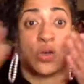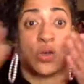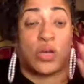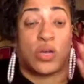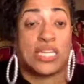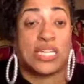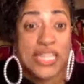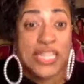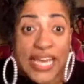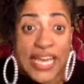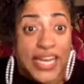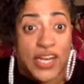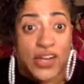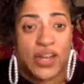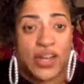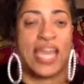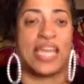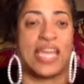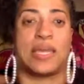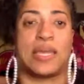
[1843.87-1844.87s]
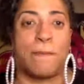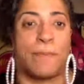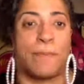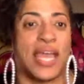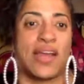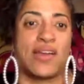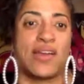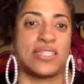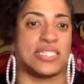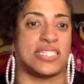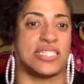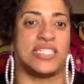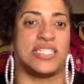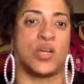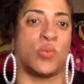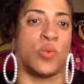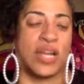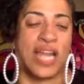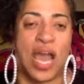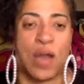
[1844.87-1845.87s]
clear in comparison to
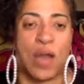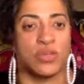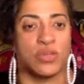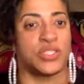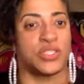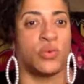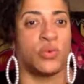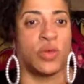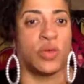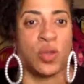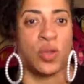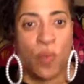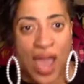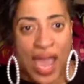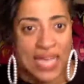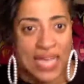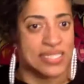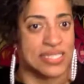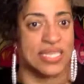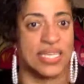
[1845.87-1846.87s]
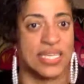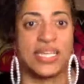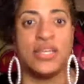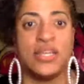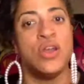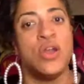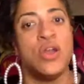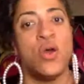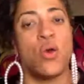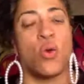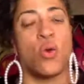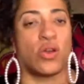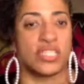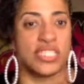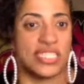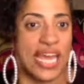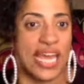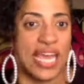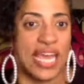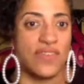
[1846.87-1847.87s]
when I was doing waxing or
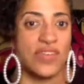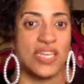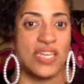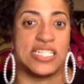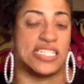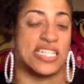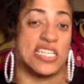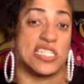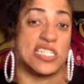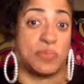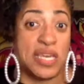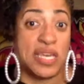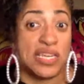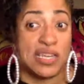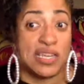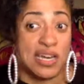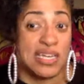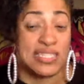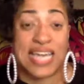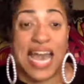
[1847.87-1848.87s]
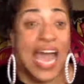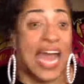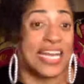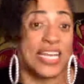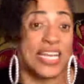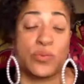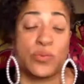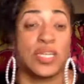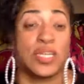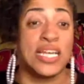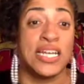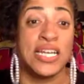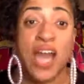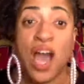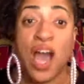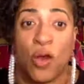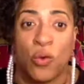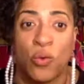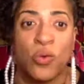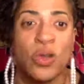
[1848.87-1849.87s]
shaving, just because I didn't really
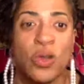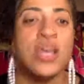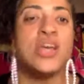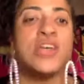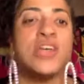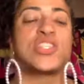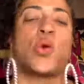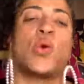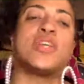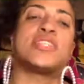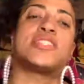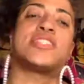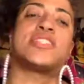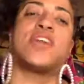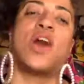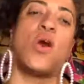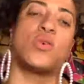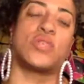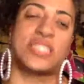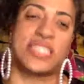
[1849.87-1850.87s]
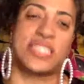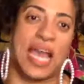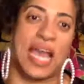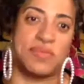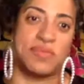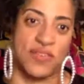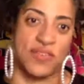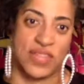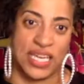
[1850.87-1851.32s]
know. So it's those types of